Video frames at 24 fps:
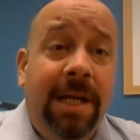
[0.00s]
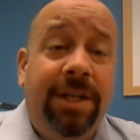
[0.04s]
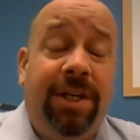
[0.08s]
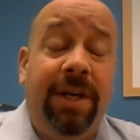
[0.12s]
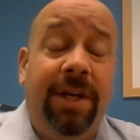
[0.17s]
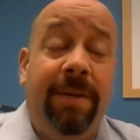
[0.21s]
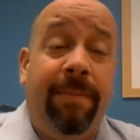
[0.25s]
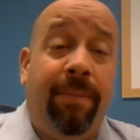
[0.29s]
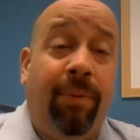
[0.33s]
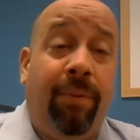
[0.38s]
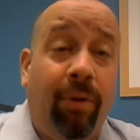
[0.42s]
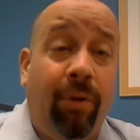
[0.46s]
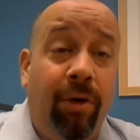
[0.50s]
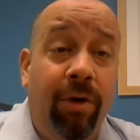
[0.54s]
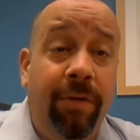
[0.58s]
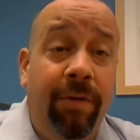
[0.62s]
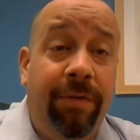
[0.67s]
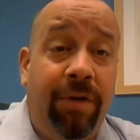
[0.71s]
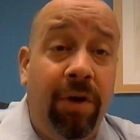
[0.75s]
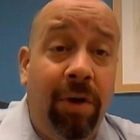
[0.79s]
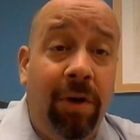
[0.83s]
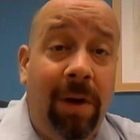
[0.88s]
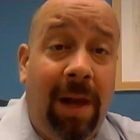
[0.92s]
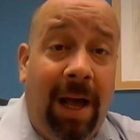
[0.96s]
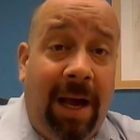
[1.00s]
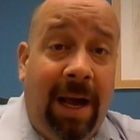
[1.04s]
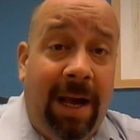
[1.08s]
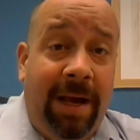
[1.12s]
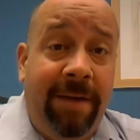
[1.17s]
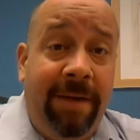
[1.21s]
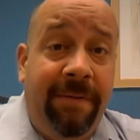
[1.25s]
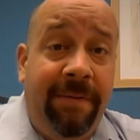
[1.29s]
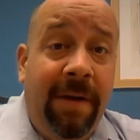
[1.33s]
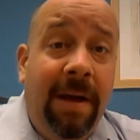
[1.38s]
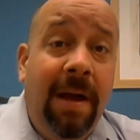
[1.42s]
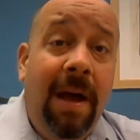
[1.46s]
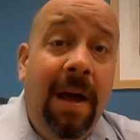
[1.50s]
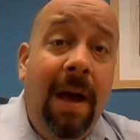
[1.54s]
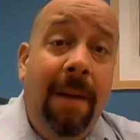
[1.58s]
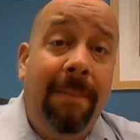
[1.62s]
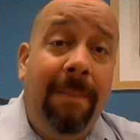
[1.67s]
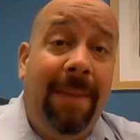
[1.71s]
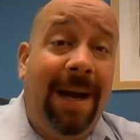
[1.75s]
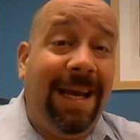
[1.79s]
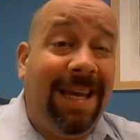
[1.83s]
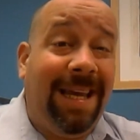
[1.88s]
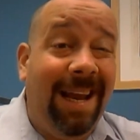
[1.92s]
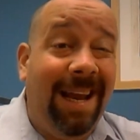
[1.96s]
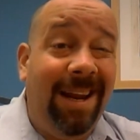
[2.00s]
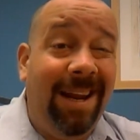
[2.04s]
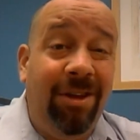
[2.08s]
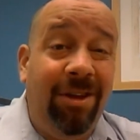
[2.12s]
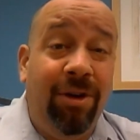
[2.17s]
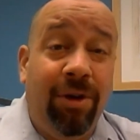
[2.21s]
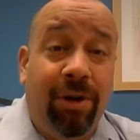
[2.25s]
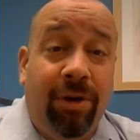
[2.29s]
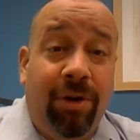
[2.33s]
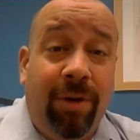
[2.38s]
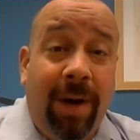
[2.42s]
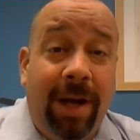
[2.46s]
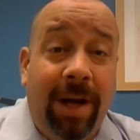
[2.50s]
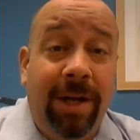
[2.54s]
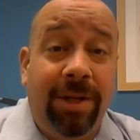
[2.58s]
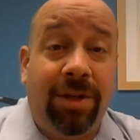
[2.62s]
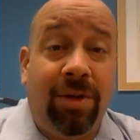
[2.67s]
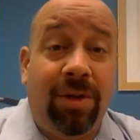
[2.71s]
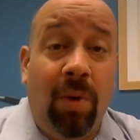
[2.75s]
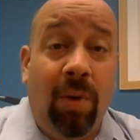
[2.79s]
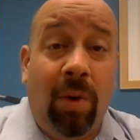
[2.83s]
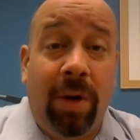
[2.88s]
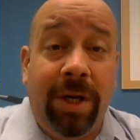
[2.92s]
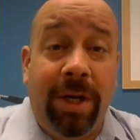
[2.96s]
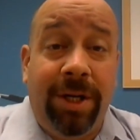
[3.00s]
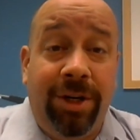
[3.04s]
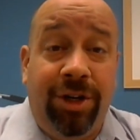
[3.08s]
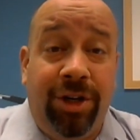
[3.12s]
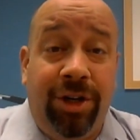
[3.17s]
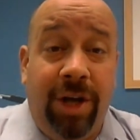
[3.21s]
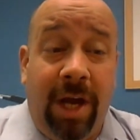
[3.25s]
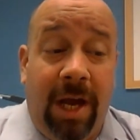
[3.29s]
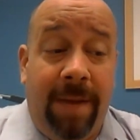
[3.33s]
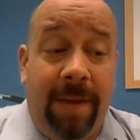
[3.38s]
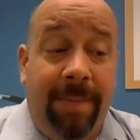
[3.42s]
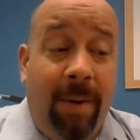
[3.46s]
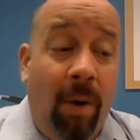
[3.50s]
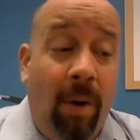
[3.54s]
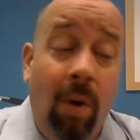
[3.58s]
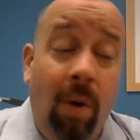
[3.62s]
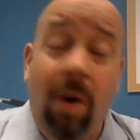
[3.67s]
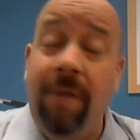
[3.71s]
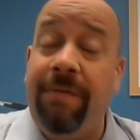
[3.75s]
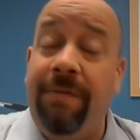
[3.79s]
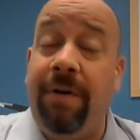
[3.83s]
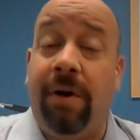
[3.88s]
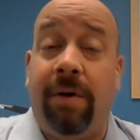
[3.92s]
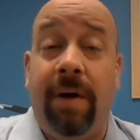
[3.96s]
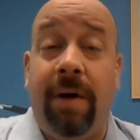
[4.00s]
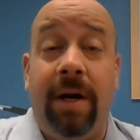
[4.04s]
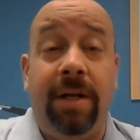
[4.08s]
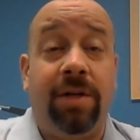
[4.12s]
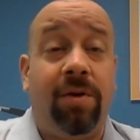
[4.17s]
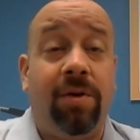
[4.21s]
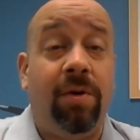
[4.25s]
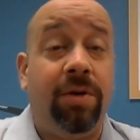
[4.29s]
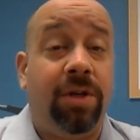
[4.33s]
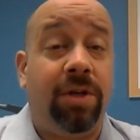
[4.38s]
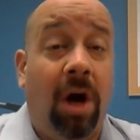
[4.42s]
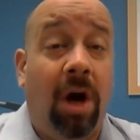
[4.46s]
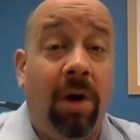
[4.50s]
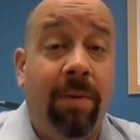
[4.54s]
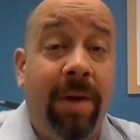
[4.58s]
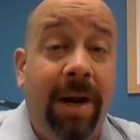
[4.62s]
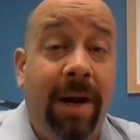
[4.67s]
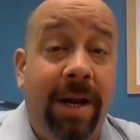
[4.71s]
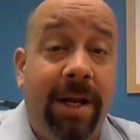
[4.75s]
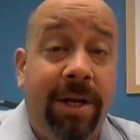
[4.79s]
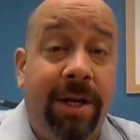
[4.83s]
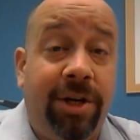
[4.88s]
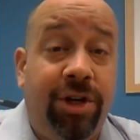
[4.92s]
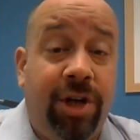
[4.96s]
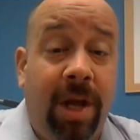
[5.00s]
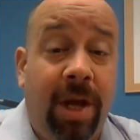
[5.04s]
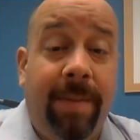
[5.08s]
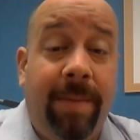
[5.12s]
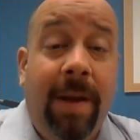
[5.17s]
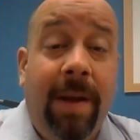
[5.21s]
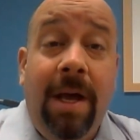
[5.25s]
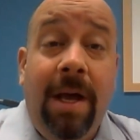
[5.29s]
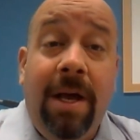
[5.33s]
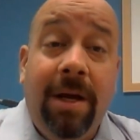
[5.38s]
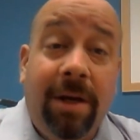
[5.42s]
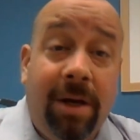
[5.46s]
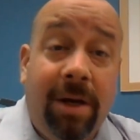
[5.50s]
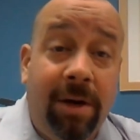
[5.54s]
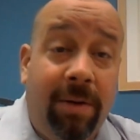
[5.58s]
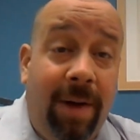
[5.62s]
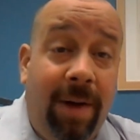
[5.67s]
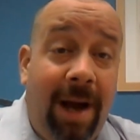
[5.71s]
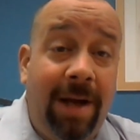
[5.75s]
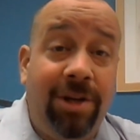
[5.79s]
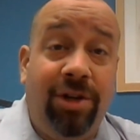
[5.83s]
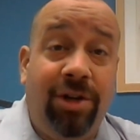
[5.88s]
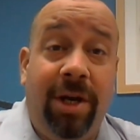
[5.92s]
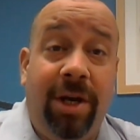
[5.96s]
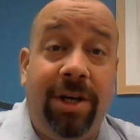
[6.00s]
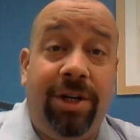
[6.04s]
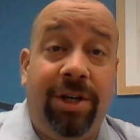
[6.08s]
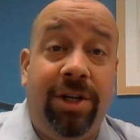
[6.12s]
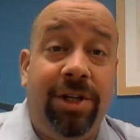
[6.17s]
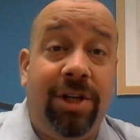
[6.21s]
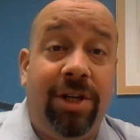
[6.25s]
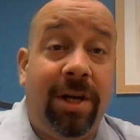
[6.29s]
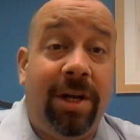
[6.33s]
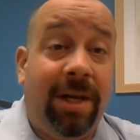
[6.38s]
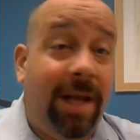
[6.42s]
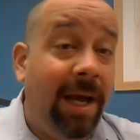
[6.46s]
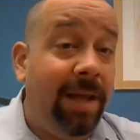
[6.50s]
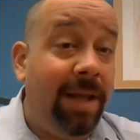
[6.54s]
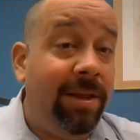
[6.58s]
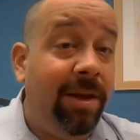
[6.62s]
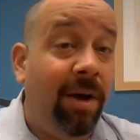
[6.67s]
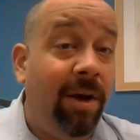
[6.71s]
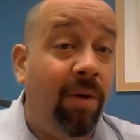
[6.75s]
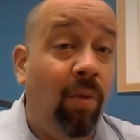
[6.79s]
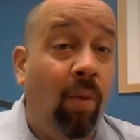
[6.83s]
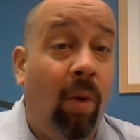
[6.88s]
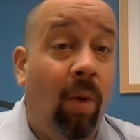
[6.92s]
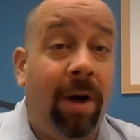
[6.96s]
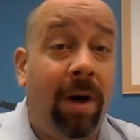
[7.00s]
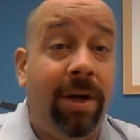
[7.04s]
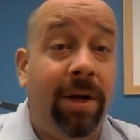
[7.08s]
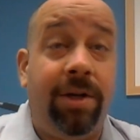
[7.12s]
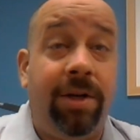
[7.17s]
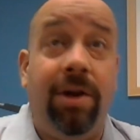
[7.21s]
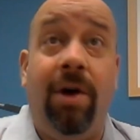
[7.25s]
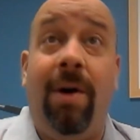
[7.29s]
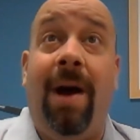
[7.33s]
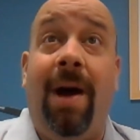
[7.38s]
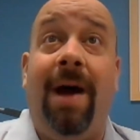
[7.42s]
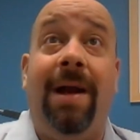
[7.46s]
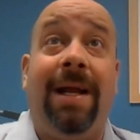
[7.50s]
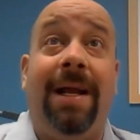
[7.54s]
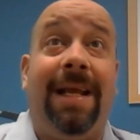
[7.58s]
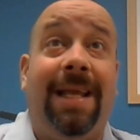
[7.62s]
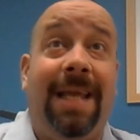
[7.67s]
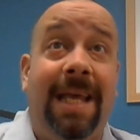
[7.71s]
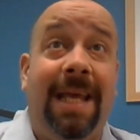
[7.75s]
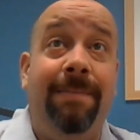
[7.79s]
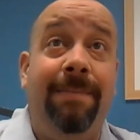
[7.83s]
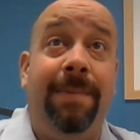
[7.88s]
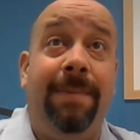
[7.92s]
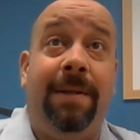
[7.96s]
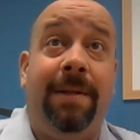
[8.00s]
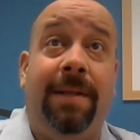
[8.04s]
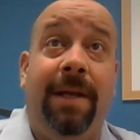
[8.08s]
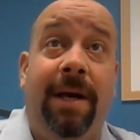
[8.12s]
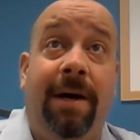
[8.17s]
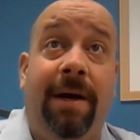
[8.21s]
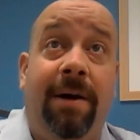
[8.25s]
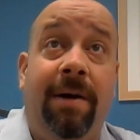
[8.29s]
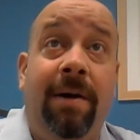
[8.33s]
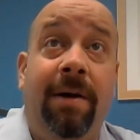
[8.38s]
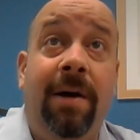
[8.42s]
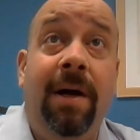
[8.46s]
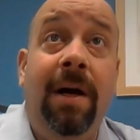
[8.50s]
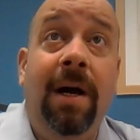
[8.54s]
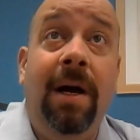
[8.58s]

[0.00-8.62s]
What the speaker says: to improve your life by getting your credit score in shape. Or if your credit score is already in shape, congratulations on getting there and wanting to know how to keep it there.